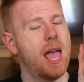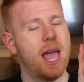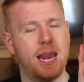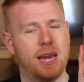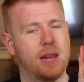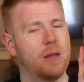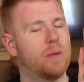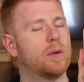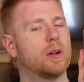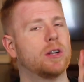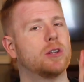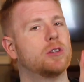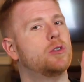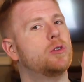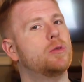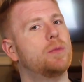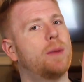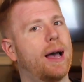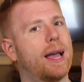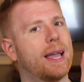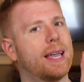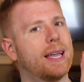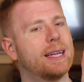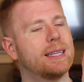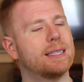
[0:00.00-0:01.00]
anywhere to
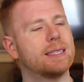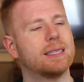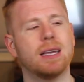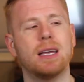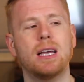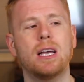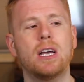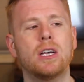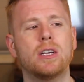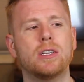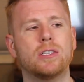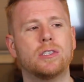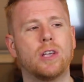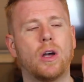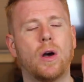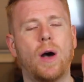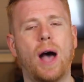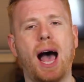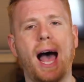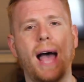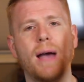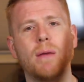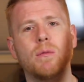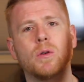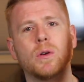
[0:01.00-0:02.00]
buy it. So
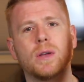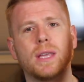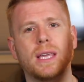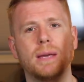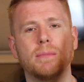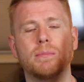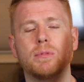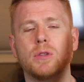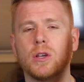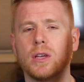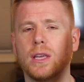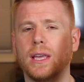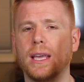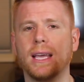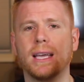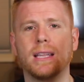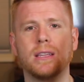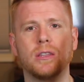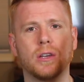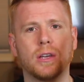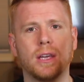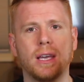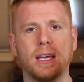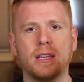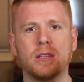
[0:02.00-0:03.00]
I will keep looking and
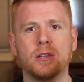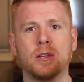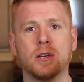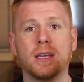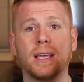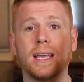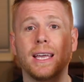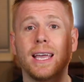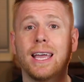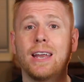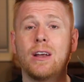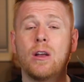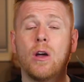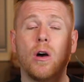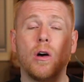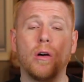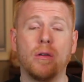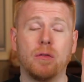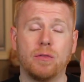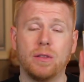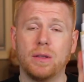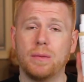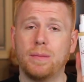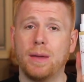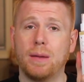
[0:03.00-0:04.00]
looking and looking and
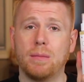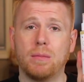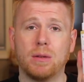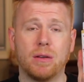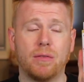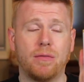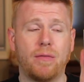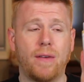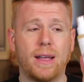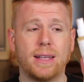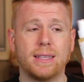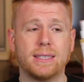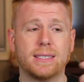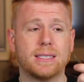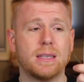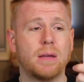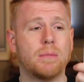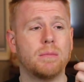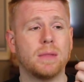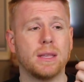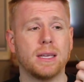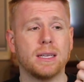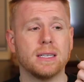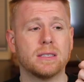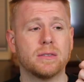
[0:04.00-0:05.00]
hopefully be able to find
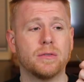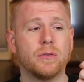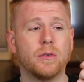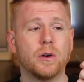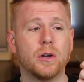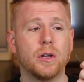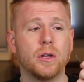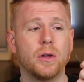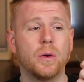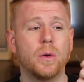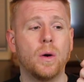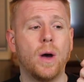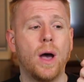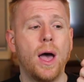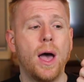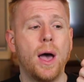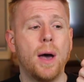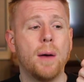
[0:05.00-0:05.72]
some links for you,